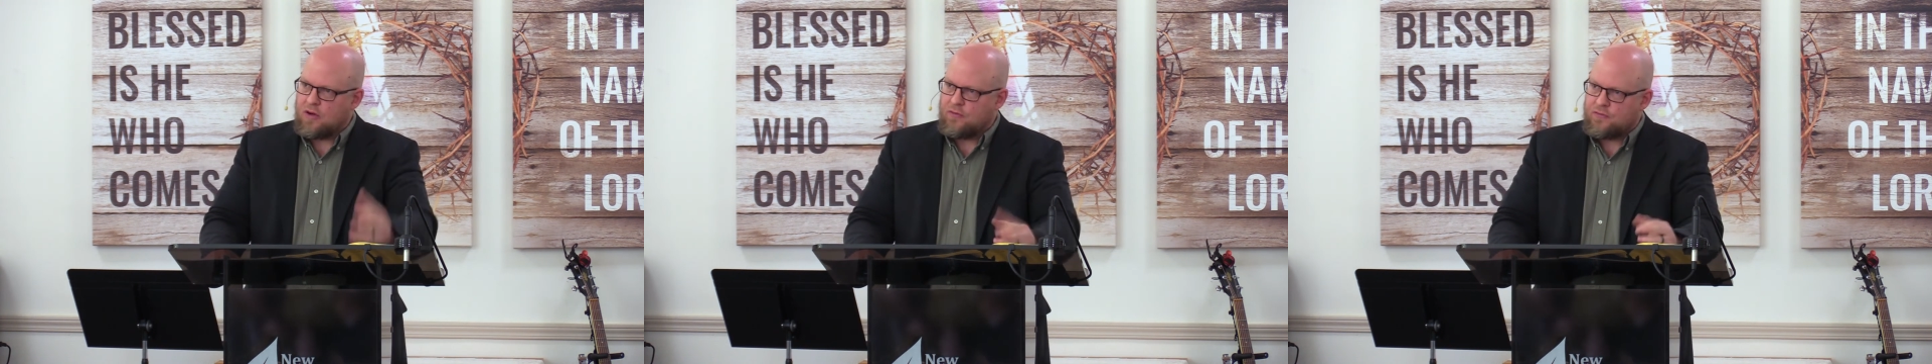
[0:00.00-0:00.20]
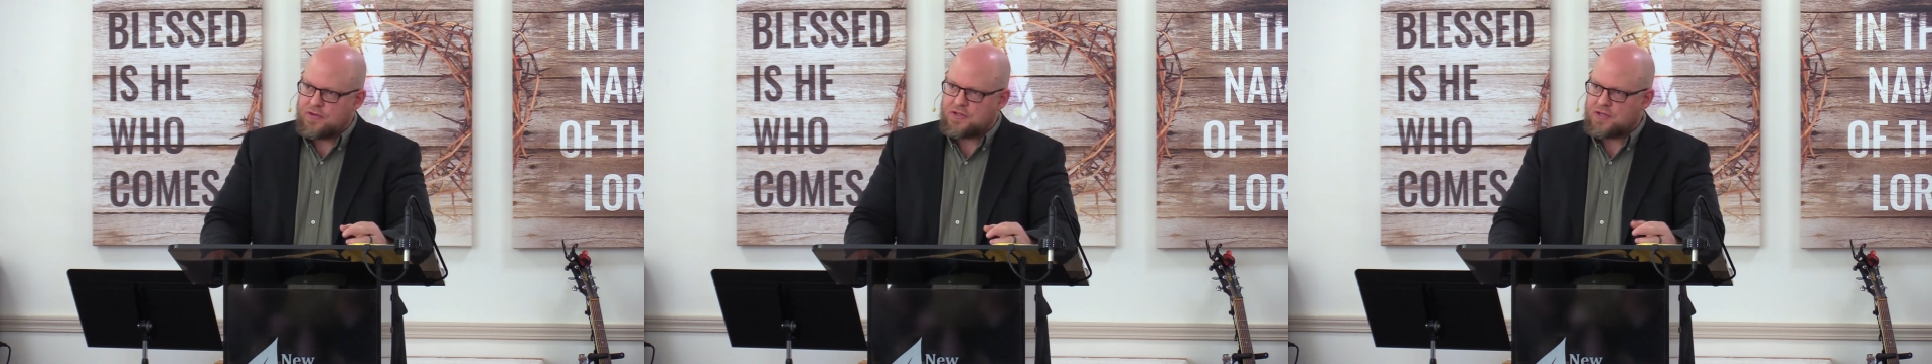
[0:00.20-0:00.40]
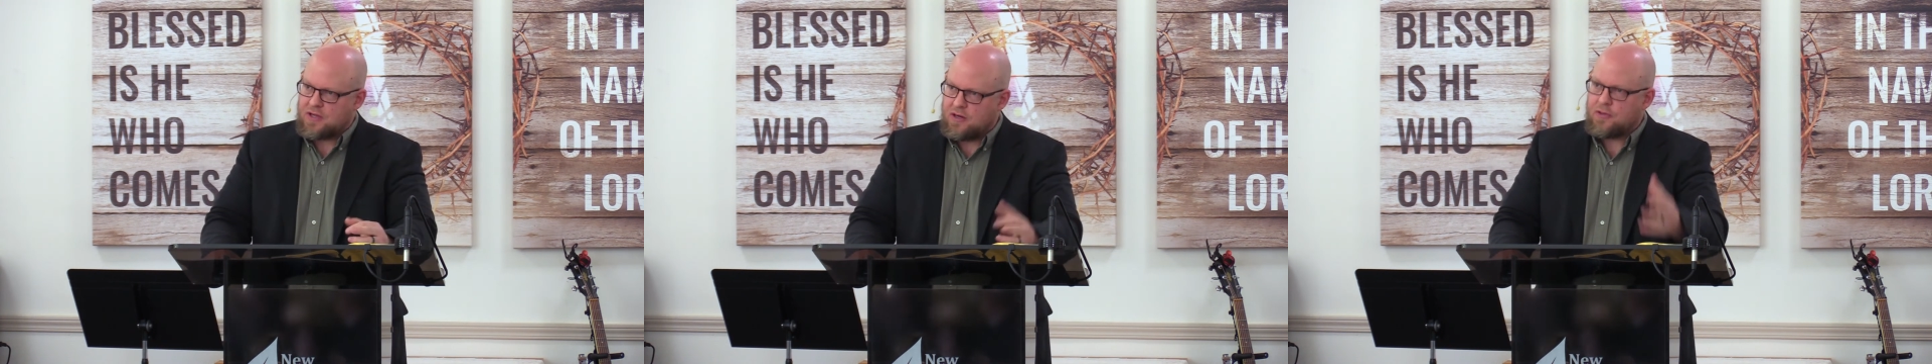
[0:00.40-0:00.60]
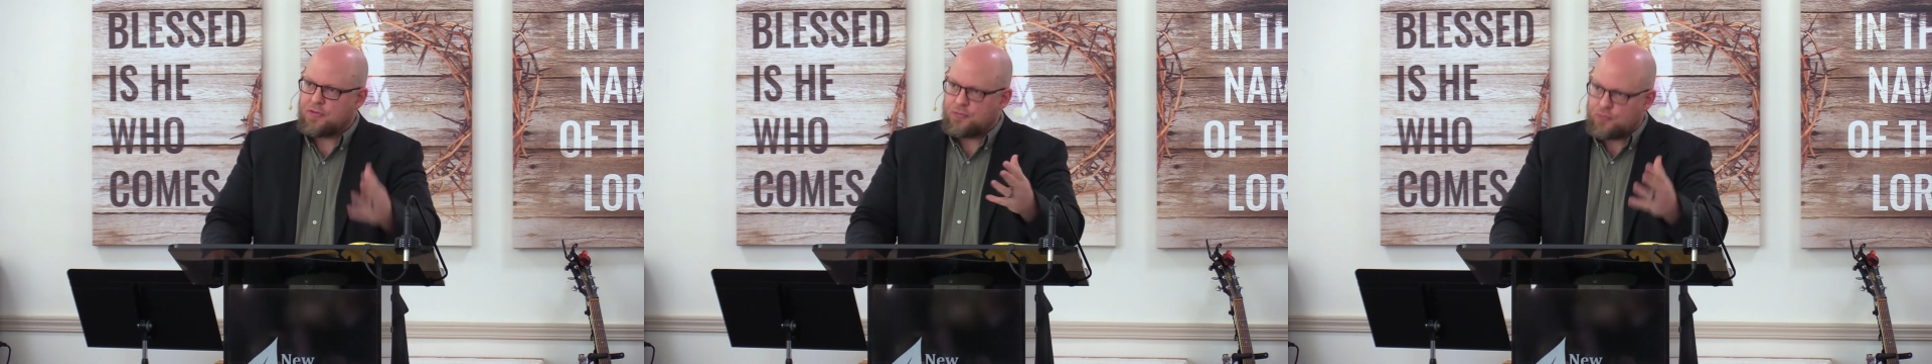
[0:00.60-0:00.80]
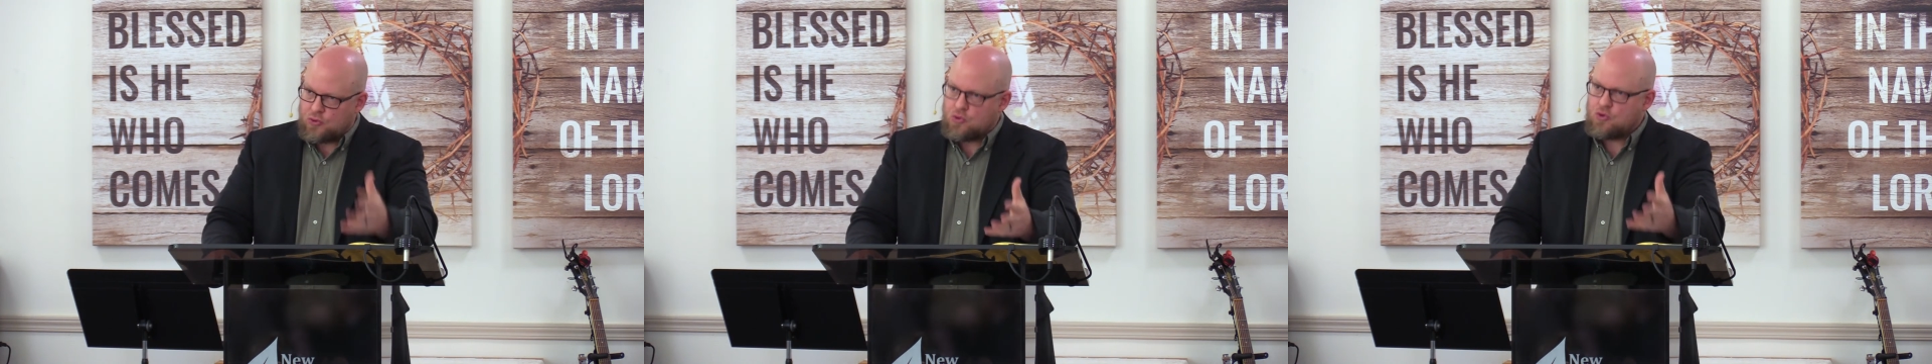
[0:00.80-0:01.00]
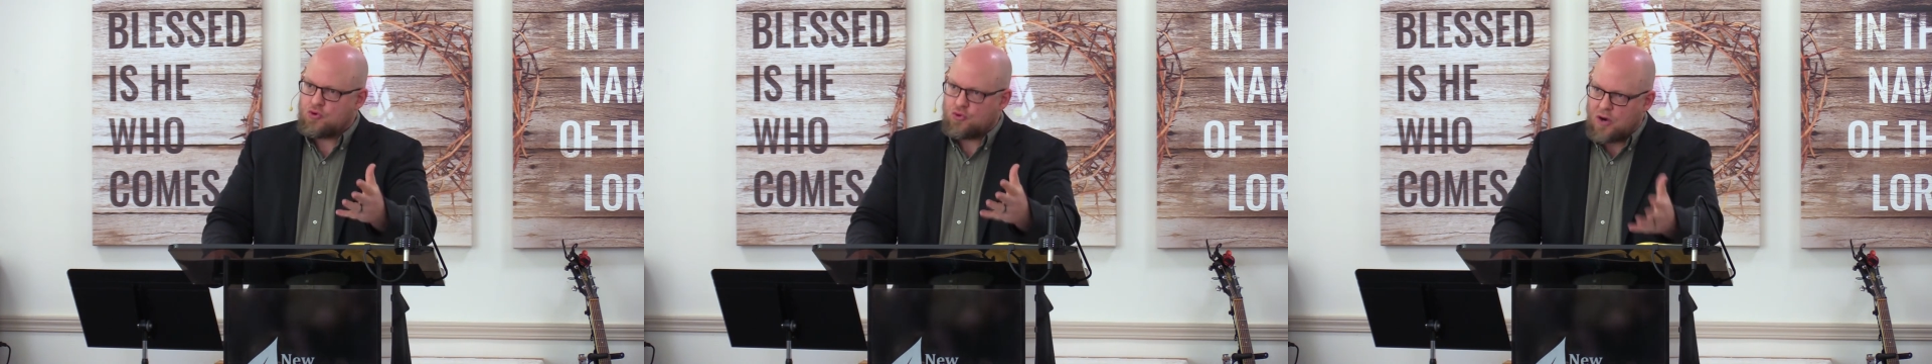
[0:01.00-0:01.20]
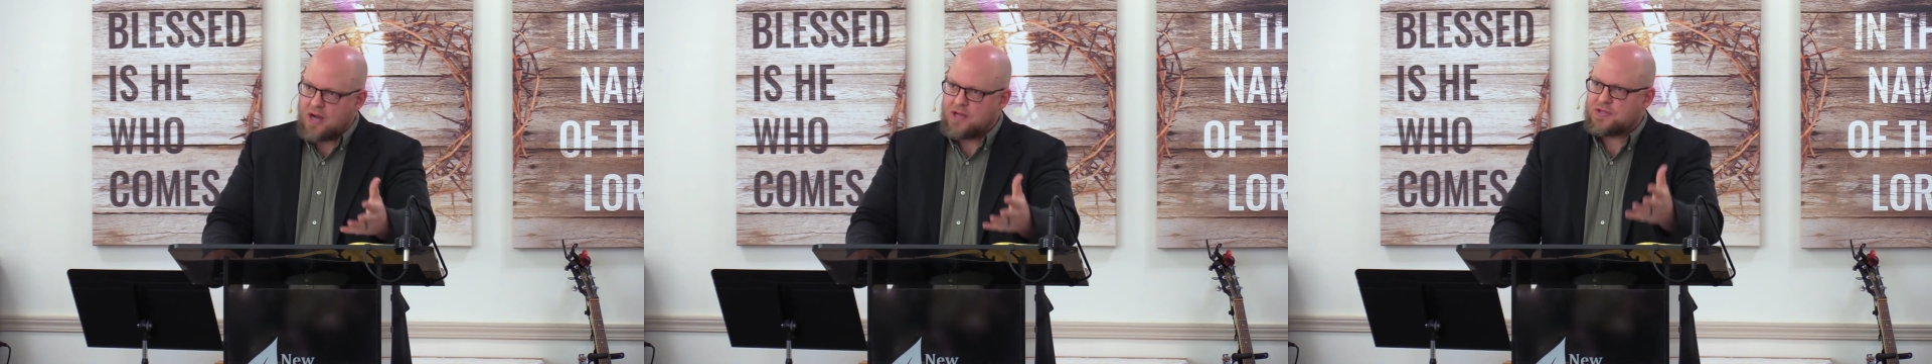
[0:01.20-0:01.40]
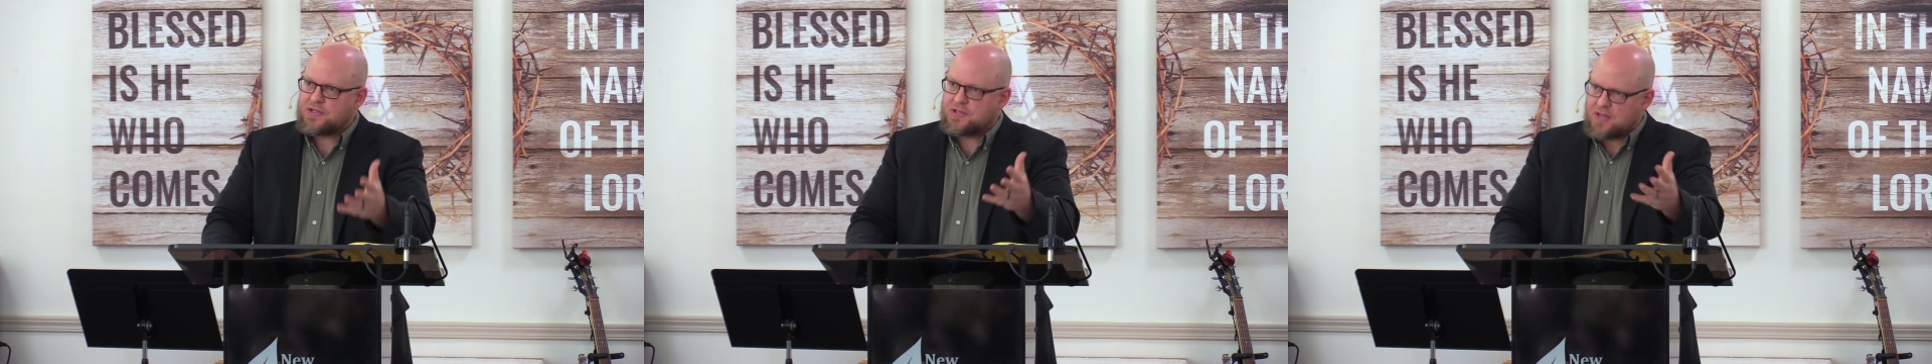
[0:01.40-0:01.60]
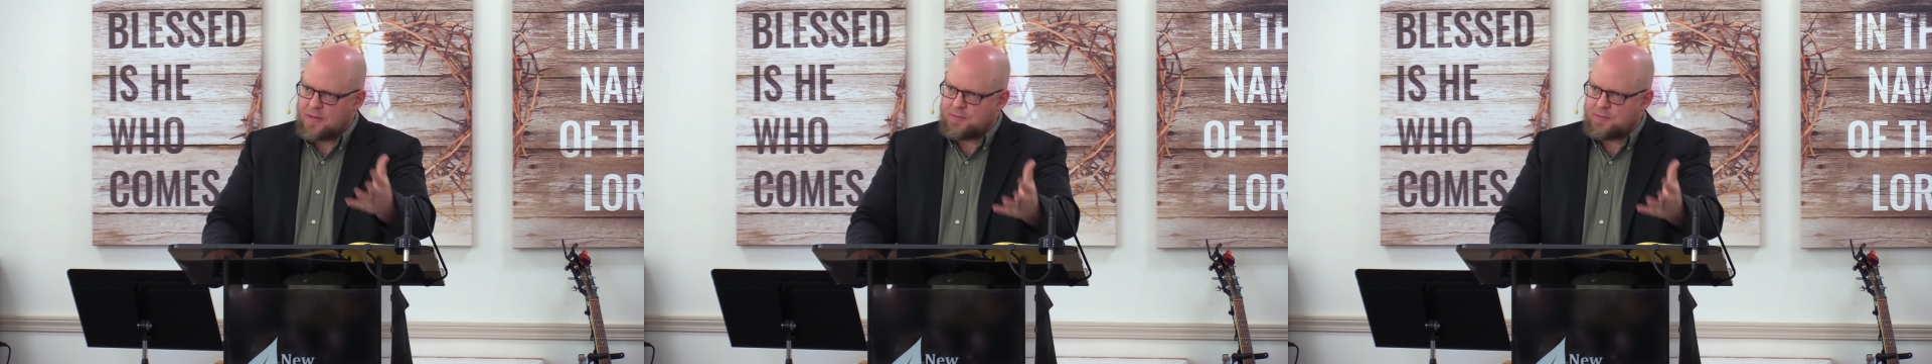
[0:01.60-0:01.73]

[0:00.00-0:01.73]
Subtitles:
of sin through Christ's